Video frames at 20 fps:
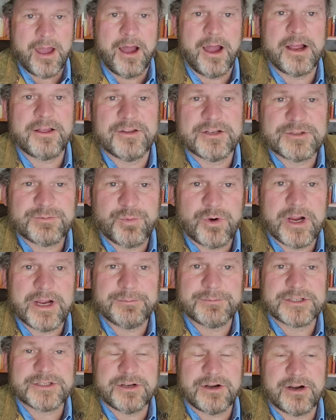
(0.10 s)
Hi, this is
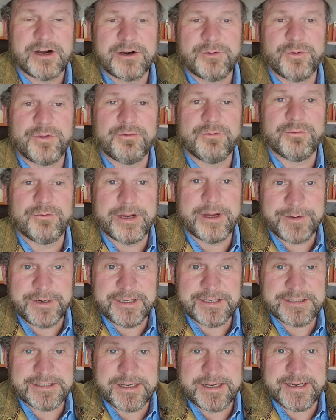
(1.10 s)
Brian Massard with
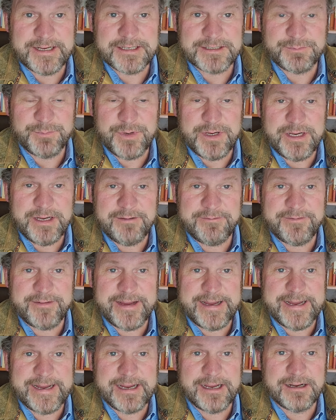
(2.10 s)
Reminisce Angus Beef,
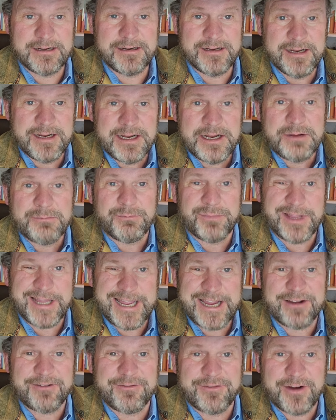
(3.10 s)
and
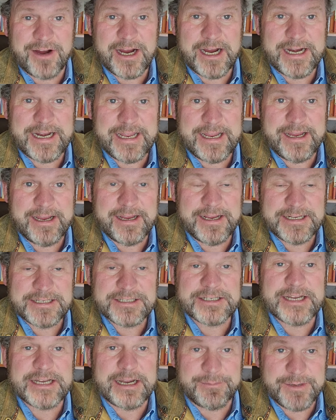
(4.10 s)
Black Friday
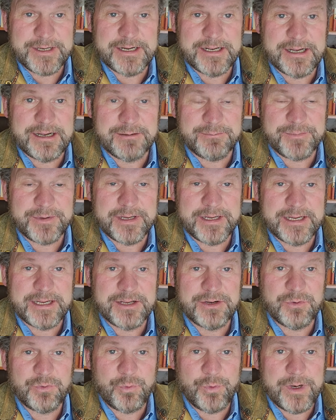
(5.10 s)
is coming up,
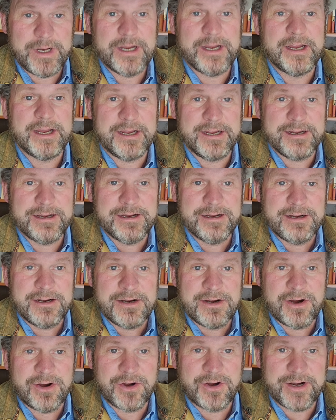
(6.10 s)
and we
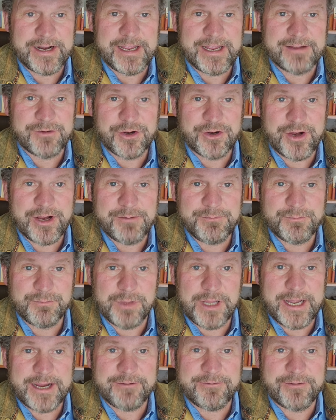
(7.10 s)
are going to have a great
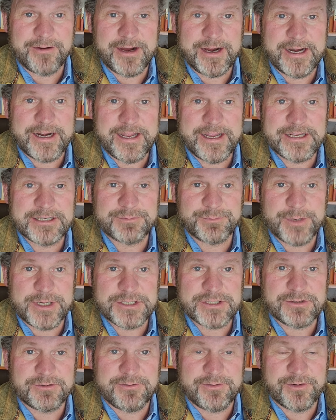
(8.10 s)
Black Friday
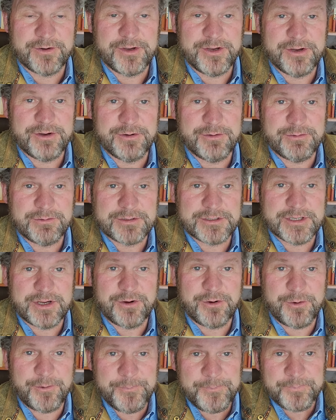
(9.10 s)
special for you.
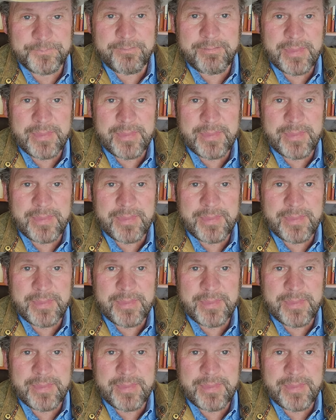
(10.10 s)
So,